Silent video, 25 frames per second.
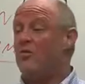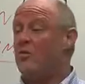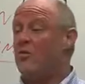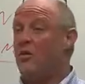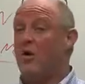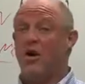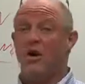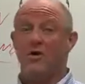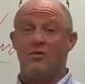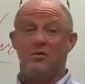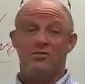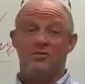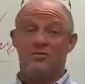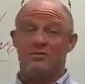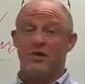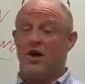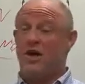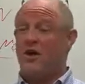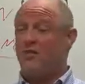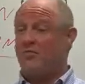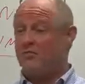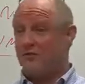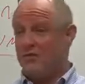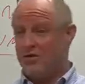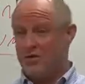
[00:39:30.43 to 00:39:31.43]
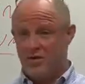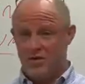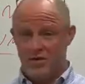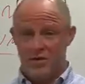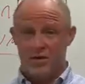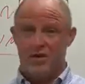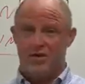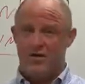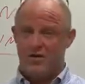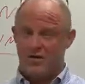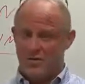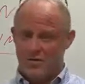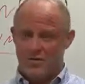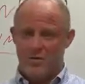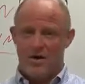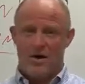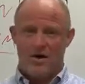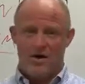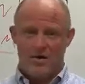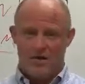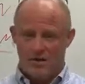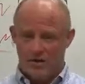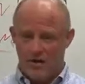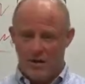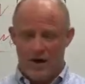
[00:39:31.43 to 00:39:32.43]
What it was after, you know, the
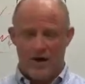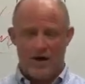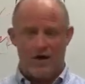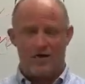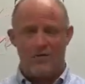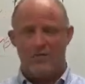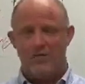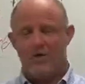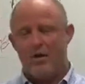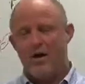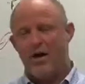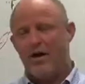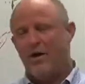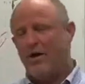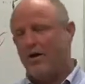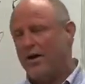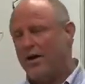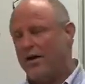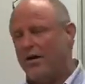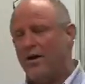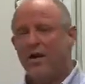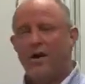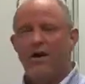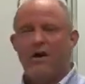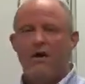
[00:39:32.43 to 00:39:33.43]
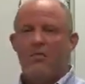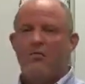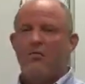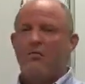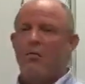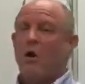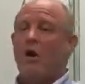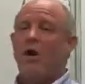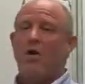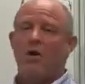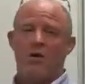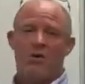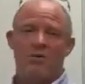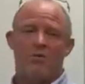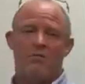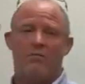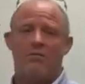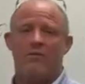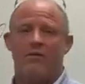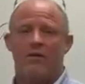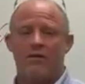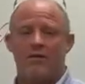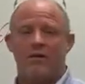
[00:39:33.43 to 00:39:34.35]
modern lack of morality, boom.